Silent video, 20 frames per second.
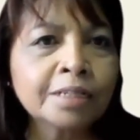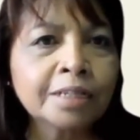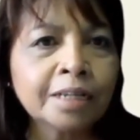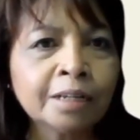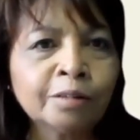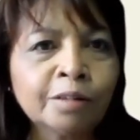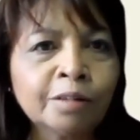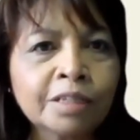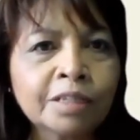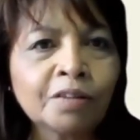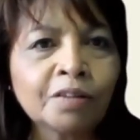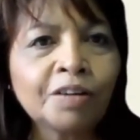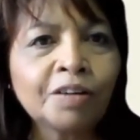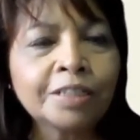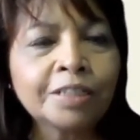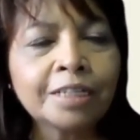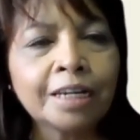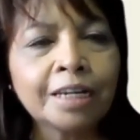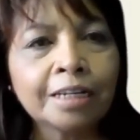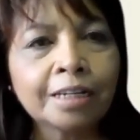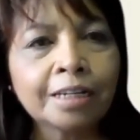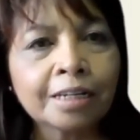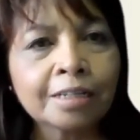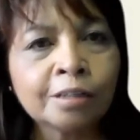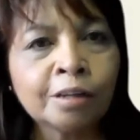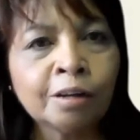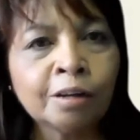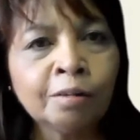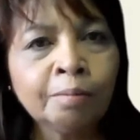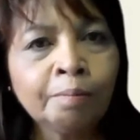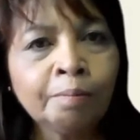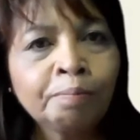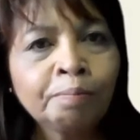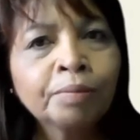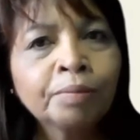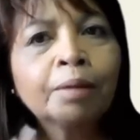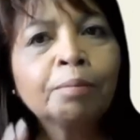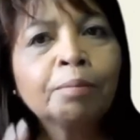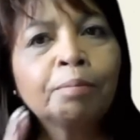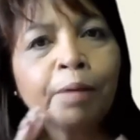And we,
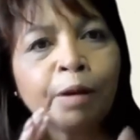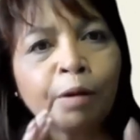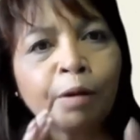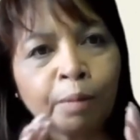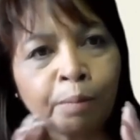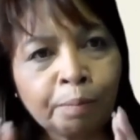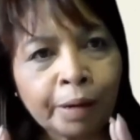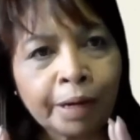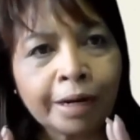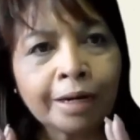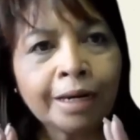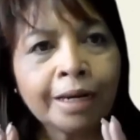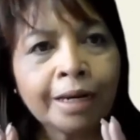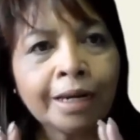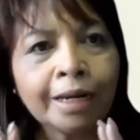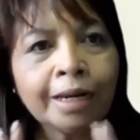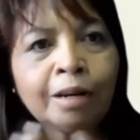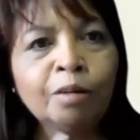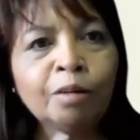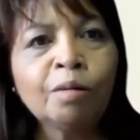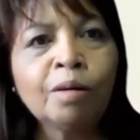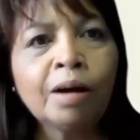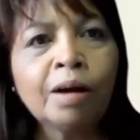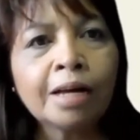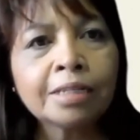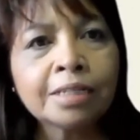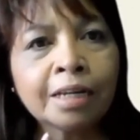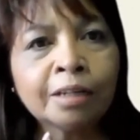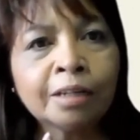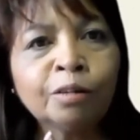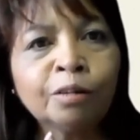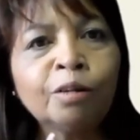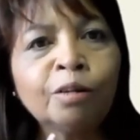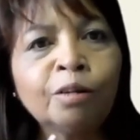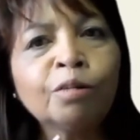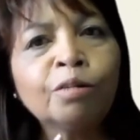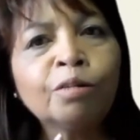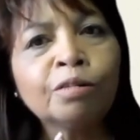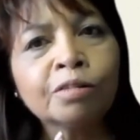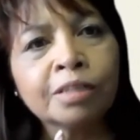of course, are
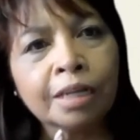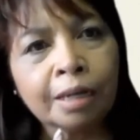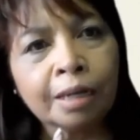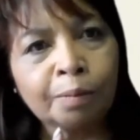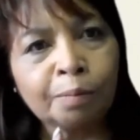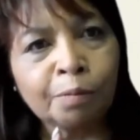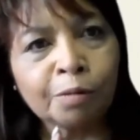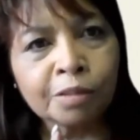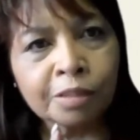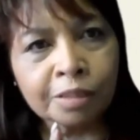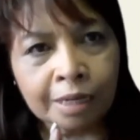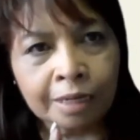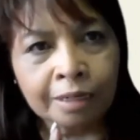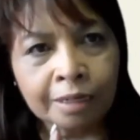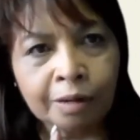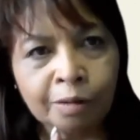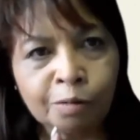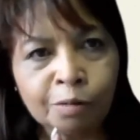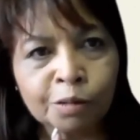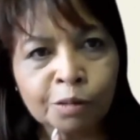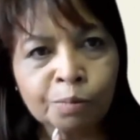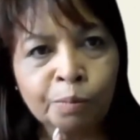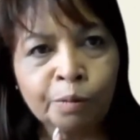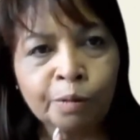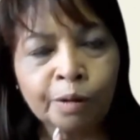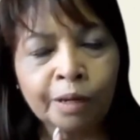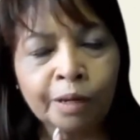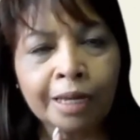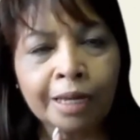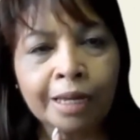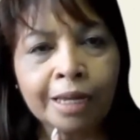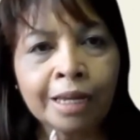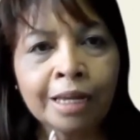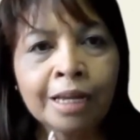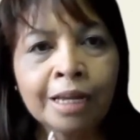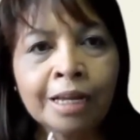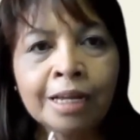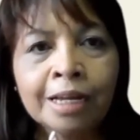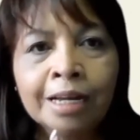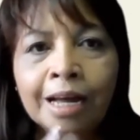facilitating this conversation, but
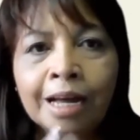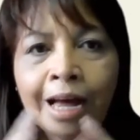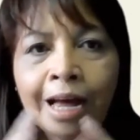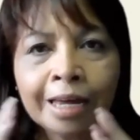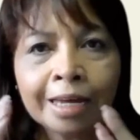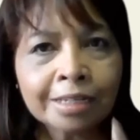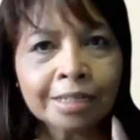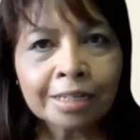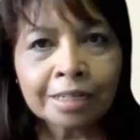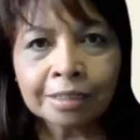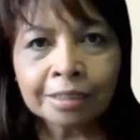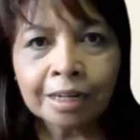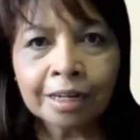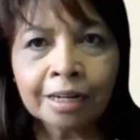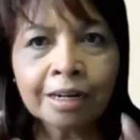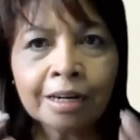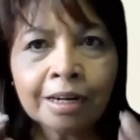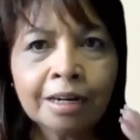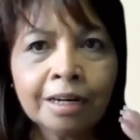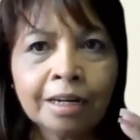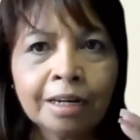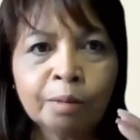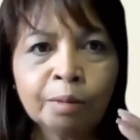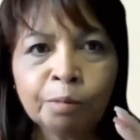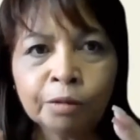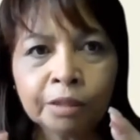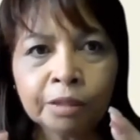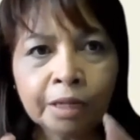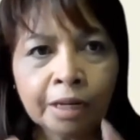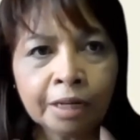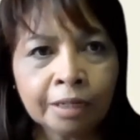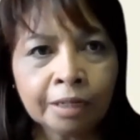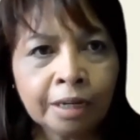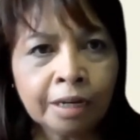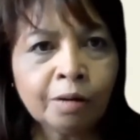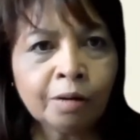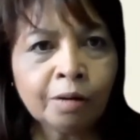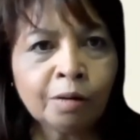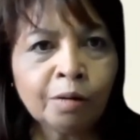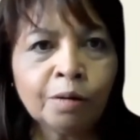um, doing so with
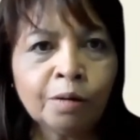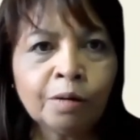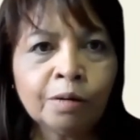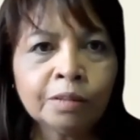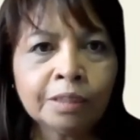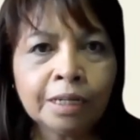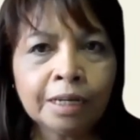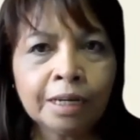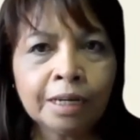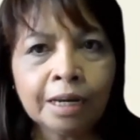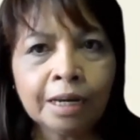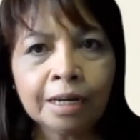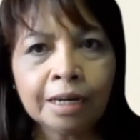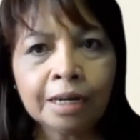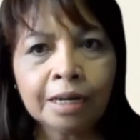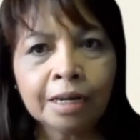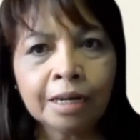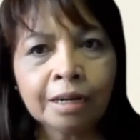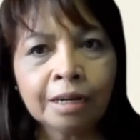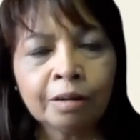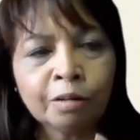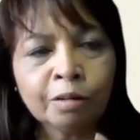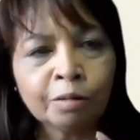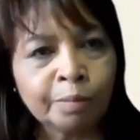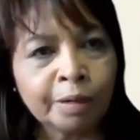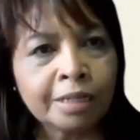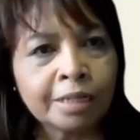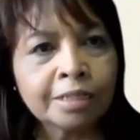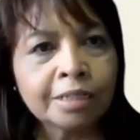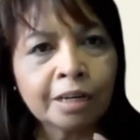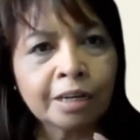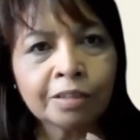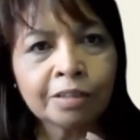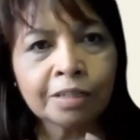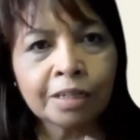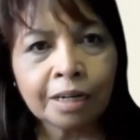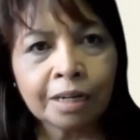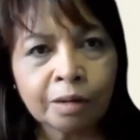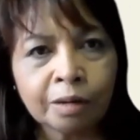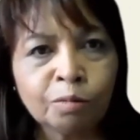technical requirements. We need to sit down
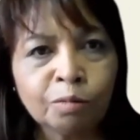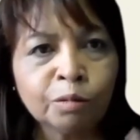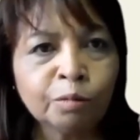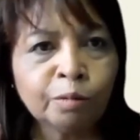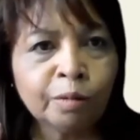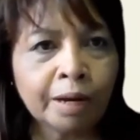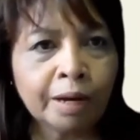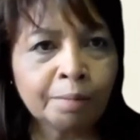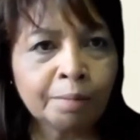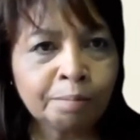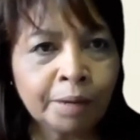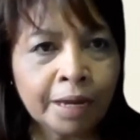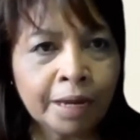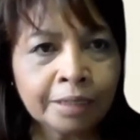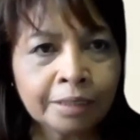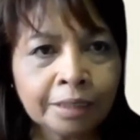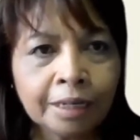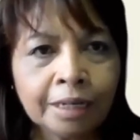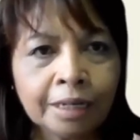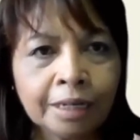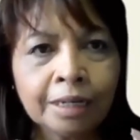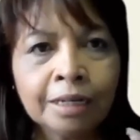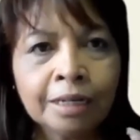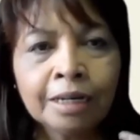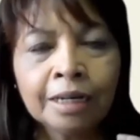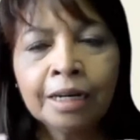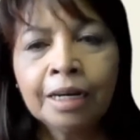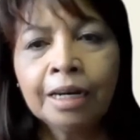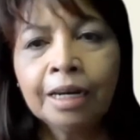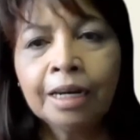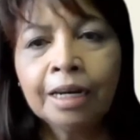technical teams from the